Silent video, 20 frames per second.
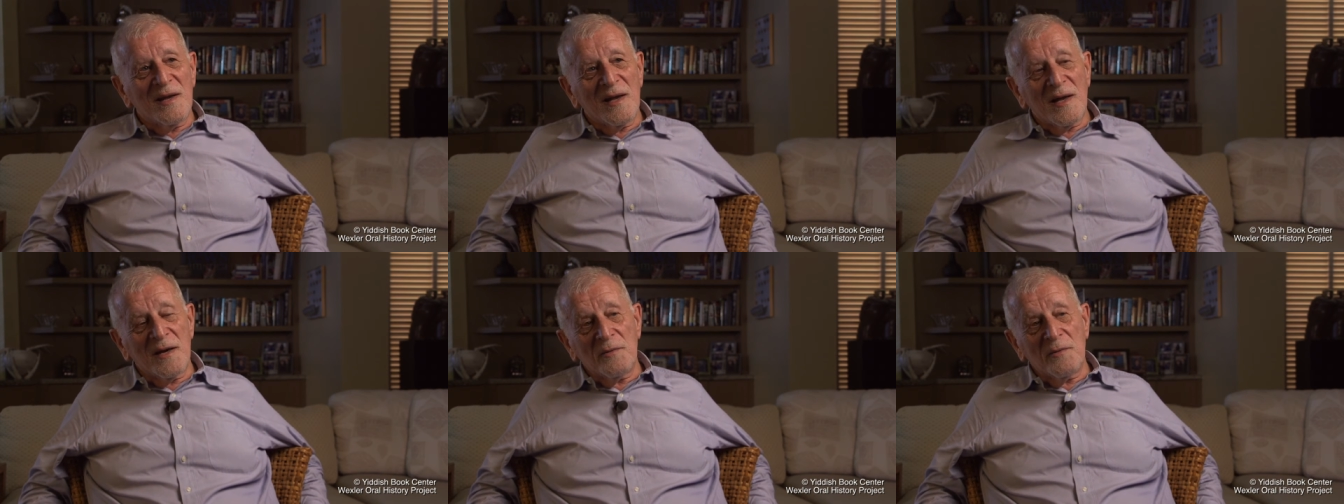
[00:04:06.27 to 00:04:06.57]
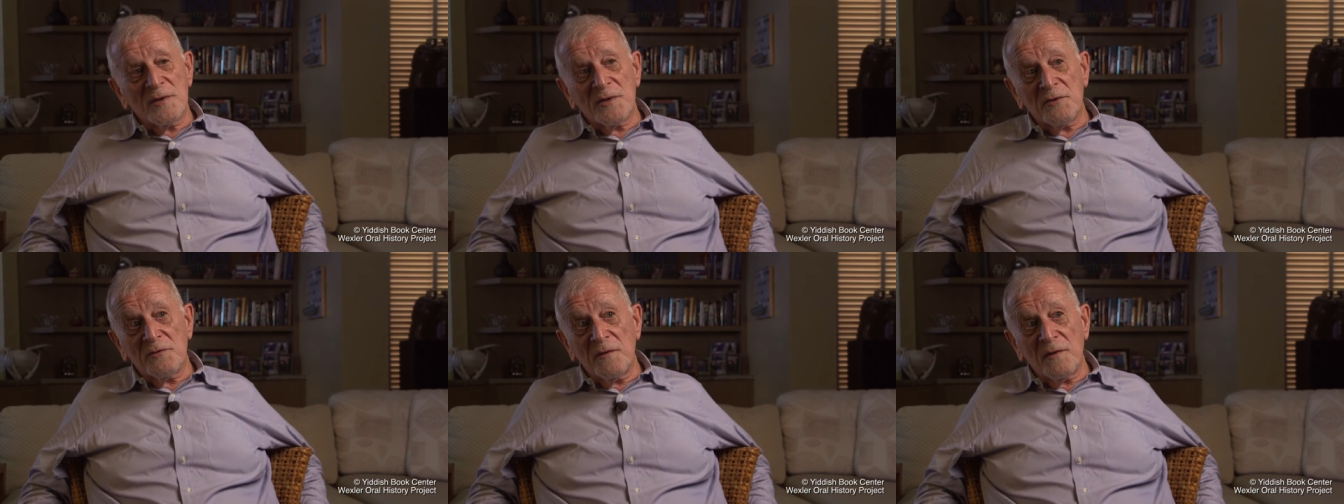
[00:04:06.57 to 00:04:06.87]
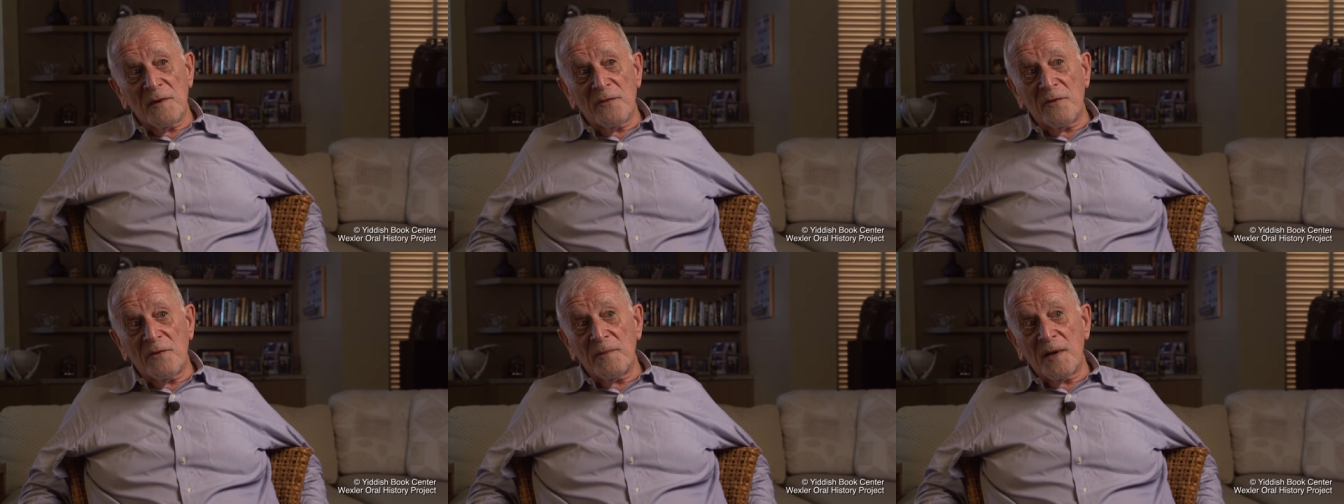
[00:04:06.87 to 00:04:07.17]
And it was, a,
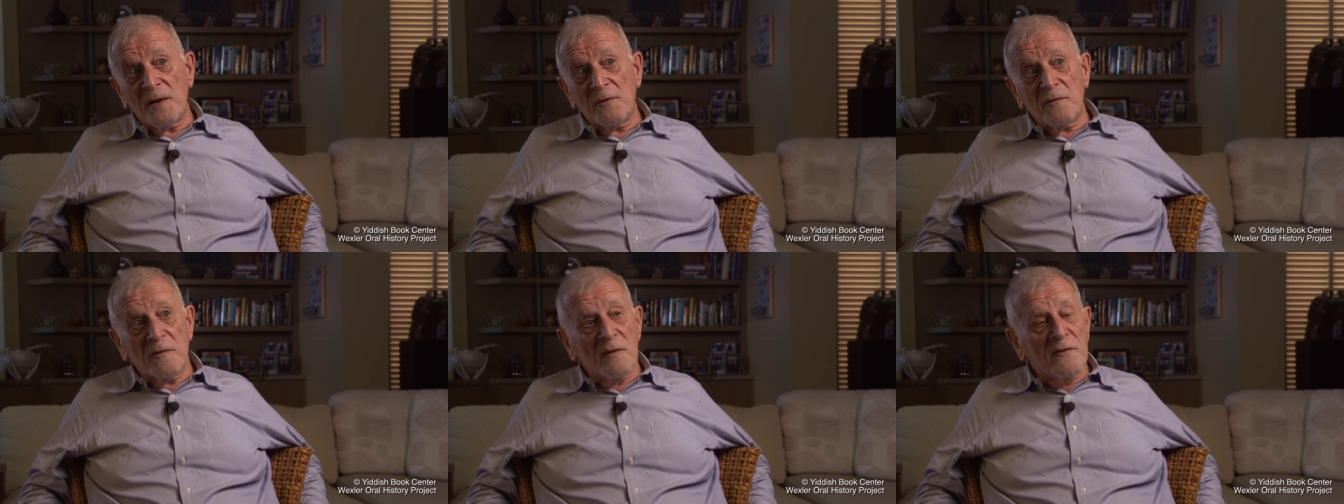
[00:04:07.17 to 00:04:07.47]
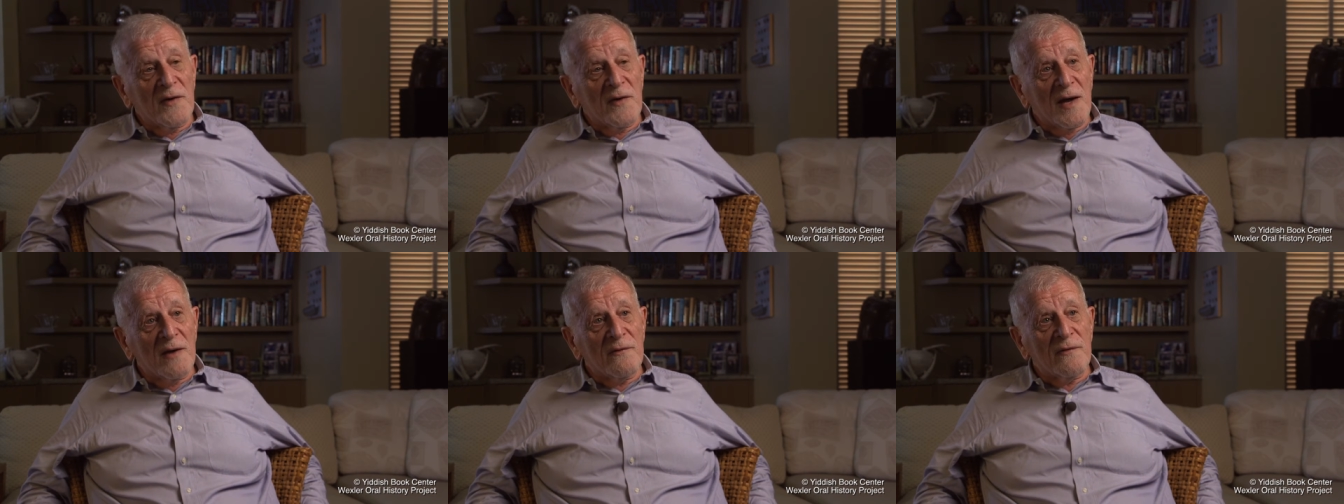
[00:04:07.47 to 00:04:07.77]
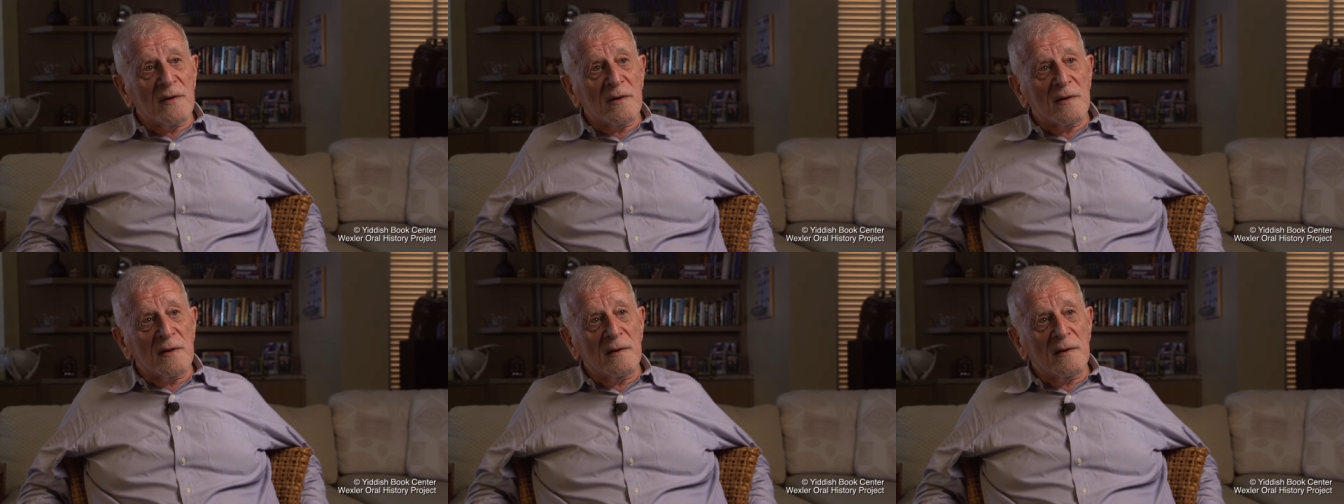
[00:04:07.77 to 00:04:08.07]
for me, a
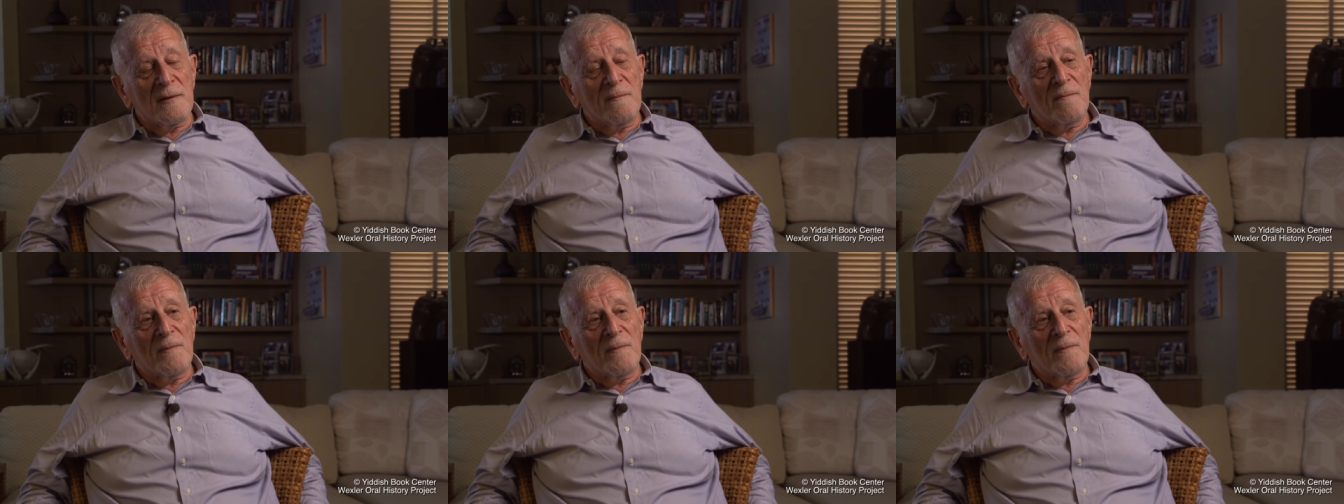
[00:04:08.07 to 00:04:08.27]
revival